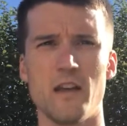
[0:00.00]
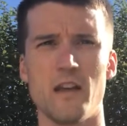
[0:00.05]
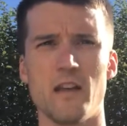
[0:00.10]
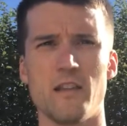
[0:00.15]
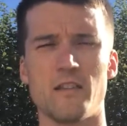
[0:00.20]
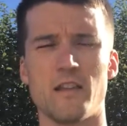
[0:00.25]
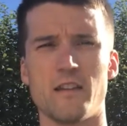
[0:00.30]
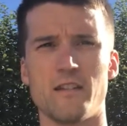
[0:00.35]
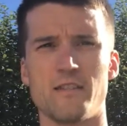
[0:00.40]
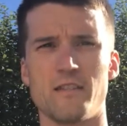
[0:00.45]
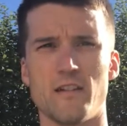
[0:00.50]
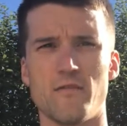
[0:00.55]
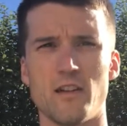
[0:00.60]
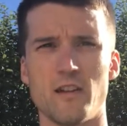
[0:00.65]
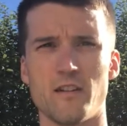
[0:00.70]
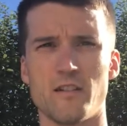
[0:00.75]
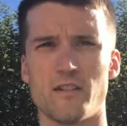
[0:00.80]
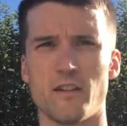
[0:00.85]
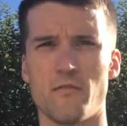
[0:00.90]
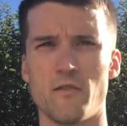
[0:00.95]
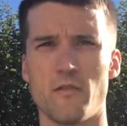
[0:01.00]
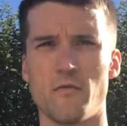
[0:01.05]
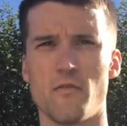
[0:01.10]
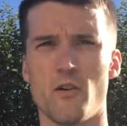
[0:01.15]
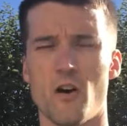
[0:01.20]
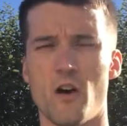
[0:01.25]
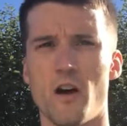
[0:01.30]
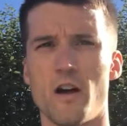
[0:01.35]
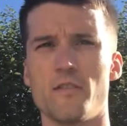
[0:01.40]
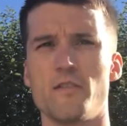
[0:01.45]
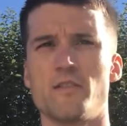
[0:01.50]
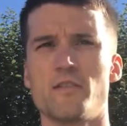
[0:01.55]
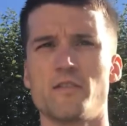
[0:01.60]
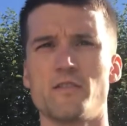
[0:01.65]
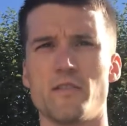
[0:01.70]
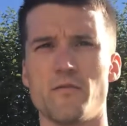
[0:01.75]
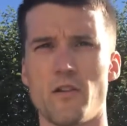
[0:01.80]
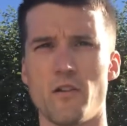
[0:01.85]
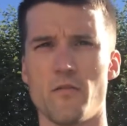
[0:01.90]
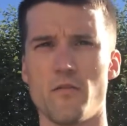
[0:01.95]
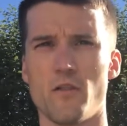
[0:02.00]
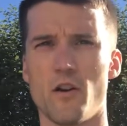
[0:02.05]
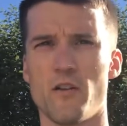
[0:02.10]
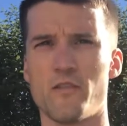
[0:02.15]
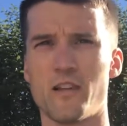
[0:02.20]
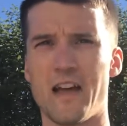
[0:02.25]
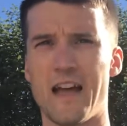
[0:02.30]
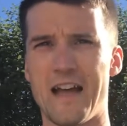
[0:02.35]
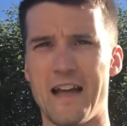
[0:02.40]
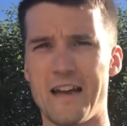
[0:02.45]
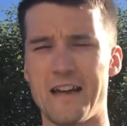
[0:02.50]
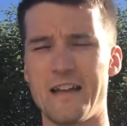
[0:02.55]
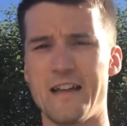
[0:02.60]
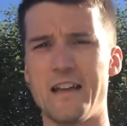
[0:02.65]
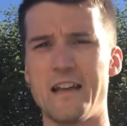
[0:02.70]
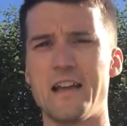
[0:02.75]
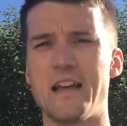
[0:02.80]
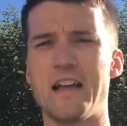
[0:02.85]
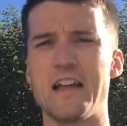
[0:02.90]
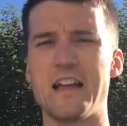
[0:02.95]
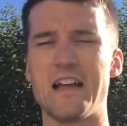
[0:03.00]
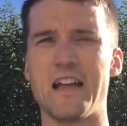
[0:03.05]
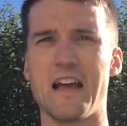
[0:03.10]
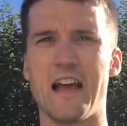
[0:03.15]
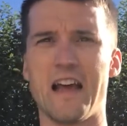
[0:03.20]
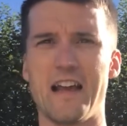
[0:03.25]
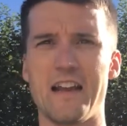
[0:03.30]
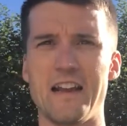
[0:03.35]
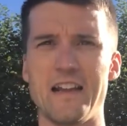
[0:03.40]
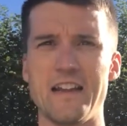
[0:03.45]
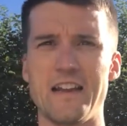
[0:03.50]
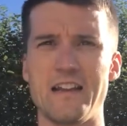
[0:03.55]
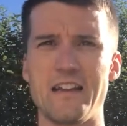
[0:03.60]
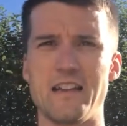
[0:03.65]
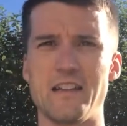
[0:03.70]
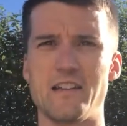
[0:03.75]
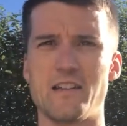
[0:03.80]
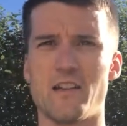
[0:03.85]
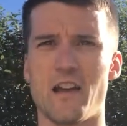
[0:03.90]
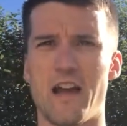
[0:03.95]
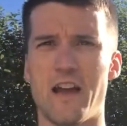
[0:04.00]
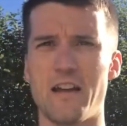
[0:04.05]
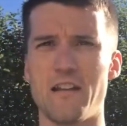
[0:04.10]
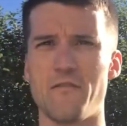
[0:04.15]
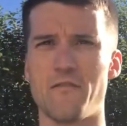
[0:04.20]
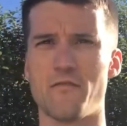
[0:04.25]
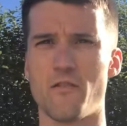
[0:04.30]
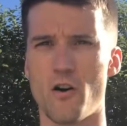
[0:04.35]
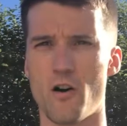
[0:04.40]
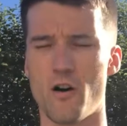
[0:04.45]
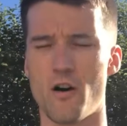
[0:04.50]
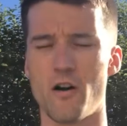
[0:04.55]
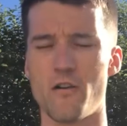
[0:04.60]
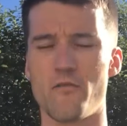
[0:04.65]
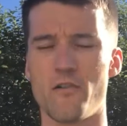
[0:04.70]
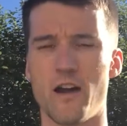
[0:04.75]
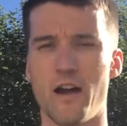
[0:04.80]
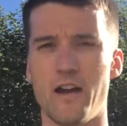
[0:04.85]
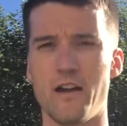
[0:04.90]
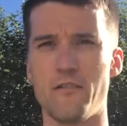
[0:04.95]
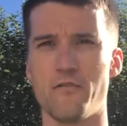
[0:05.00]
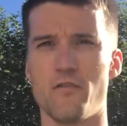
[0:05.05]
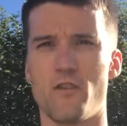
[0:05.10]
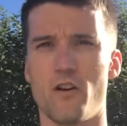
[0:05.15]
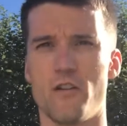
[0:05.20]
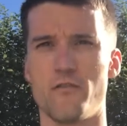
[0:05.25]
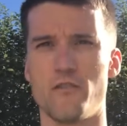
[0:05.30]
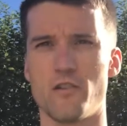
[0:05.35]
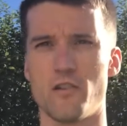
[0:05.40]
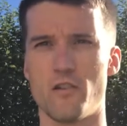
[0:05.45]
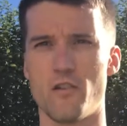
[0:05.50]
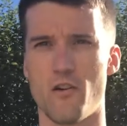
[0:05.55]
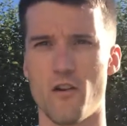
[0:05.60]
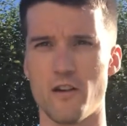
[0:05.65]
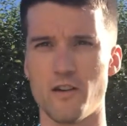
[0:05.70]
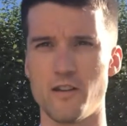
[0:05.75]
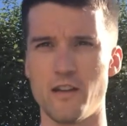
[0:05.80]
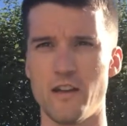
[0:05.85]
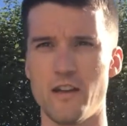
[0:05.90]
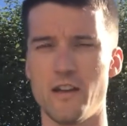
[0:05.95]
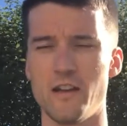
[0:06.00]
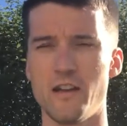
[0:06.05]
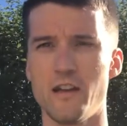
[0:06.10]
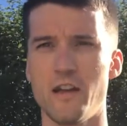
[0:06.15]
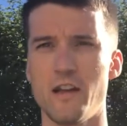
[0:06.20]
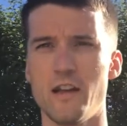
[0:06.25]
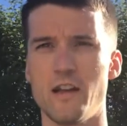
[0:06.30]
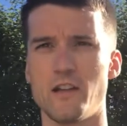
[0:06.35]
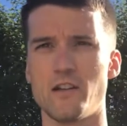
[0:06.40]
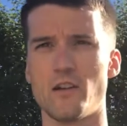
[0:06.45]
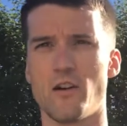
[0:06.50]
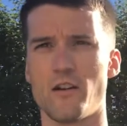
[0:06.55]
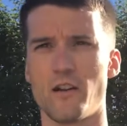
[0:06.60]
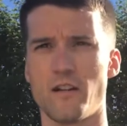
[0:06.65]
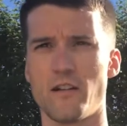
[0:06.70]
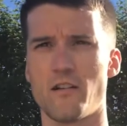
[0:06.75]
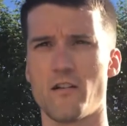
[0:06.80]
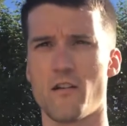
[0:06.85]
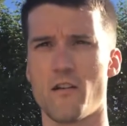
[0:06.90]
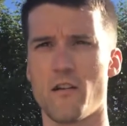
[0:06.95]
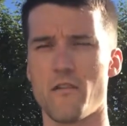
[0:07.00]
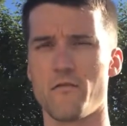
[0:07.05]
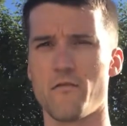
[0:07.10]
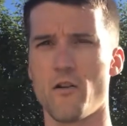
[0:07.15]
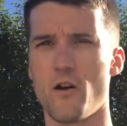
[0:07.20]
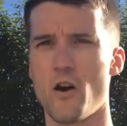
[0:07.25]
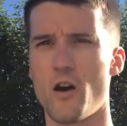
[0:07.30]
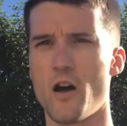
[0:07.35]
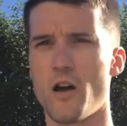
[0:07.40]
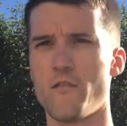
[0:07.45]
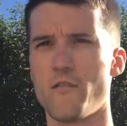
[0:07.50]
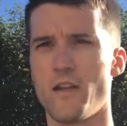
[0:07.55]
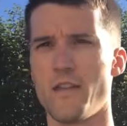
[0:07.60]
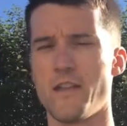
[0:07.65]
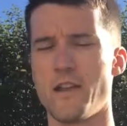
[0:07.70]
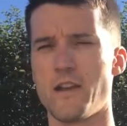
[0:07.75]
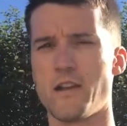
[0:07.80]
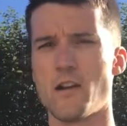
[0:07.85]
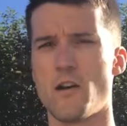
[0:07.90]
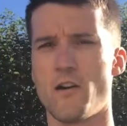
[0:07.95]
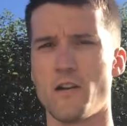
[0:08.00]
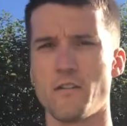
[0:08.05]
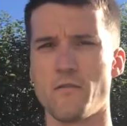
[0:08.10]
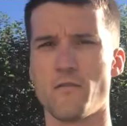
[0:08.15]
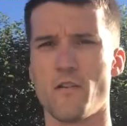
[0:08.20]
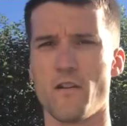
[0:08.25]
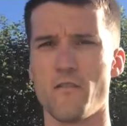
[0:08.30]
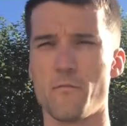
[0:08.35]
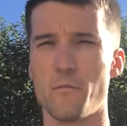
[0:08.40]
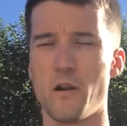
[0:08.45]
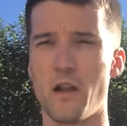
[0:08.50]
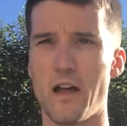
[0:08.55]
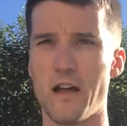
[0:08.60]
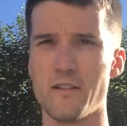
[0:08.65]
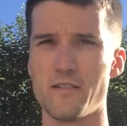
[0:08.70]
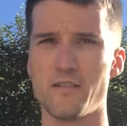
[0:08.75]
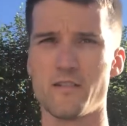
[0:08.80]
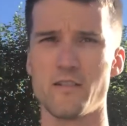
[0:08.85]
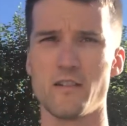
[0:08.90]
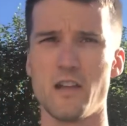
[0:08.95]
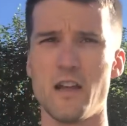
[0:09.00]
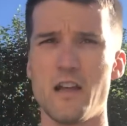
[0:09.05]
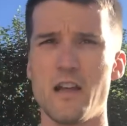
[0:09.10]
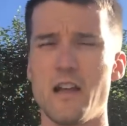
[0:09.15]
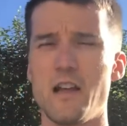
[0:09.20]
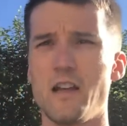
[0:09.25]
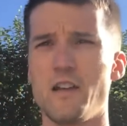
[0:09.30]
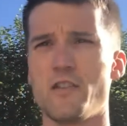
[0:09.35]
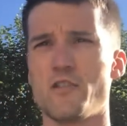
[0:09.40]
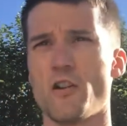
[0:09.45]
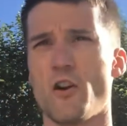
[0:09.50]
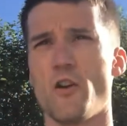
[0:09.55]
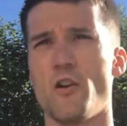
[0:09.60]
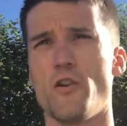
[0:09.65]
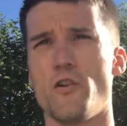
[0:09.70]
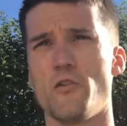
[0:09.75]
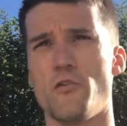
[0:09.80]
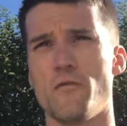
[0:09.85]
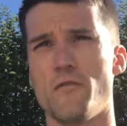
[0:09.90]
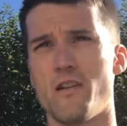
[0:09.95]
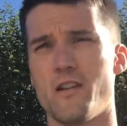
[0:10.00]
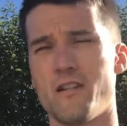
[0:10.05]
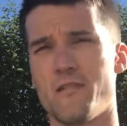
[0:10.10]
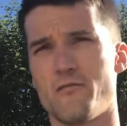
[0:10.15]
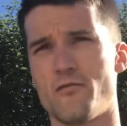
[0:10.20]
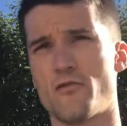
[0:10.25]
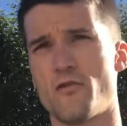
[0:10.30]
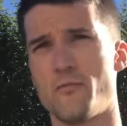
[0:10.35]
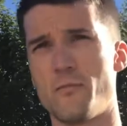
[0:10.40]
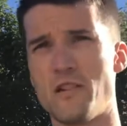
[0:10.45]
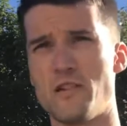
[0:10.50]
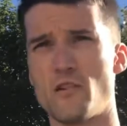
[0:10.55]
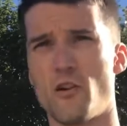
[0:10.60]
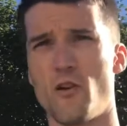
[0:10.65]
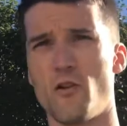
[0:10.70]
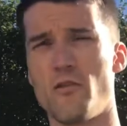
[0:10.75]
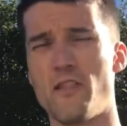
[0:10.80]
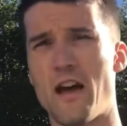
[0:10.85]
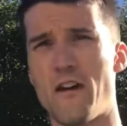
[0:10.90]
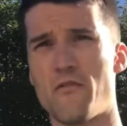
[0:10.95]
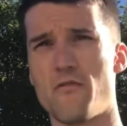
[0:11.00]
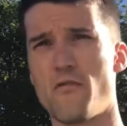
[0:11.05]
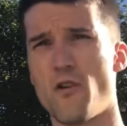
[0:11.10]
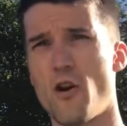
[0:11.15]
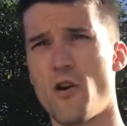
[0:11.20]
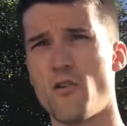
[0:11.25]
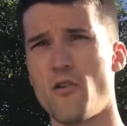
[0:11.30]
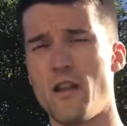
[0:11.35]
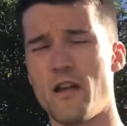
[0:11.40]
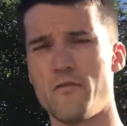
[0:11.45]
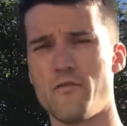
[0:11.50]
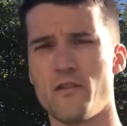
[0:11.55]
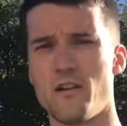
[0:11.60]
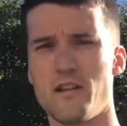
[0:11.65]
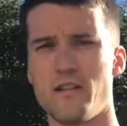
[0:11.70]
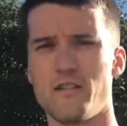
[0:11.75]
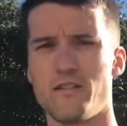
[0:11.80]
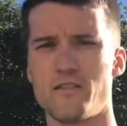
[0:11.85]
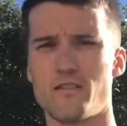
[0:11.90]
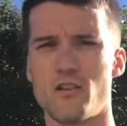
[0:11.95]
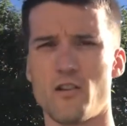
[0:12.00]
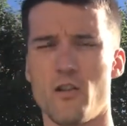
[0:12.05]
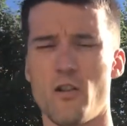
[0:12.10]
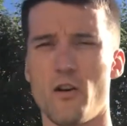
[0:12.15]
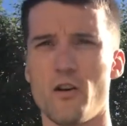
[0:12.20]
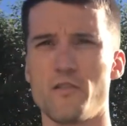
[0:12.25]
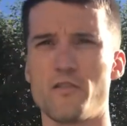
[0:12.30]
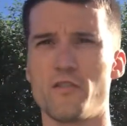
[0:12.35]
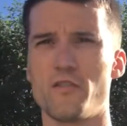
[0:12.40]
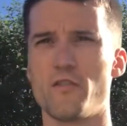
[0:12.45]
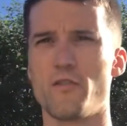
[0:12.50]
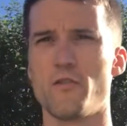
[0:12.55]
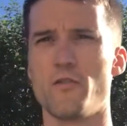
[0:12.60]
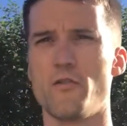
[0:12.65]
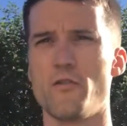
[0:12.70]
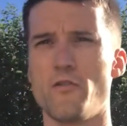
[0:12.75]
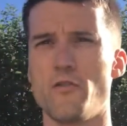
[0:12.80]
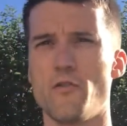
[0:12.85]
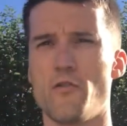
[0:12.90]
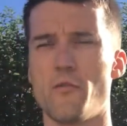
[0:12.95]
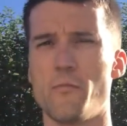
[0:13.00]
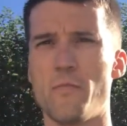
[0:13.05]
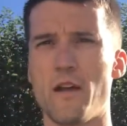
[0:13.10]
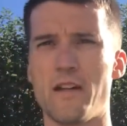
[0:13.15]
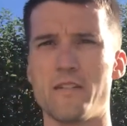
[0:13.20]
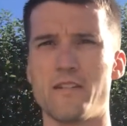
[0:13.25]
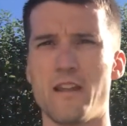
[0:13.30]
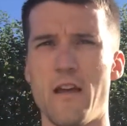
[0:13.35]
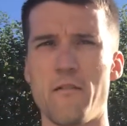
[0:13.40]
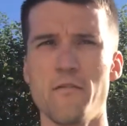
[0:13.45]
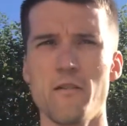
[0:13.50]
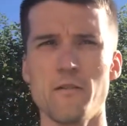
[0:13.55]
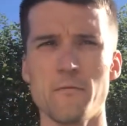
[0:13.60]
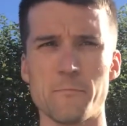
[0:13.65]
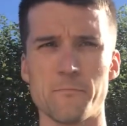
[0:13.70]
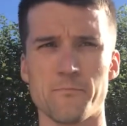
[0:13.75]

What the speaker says: then 70 to 75, 75 to 80, 80 to 85, 85 to 90, 90 to 95, and then 95 plus. So truth be told, that final effort is close to your best effort.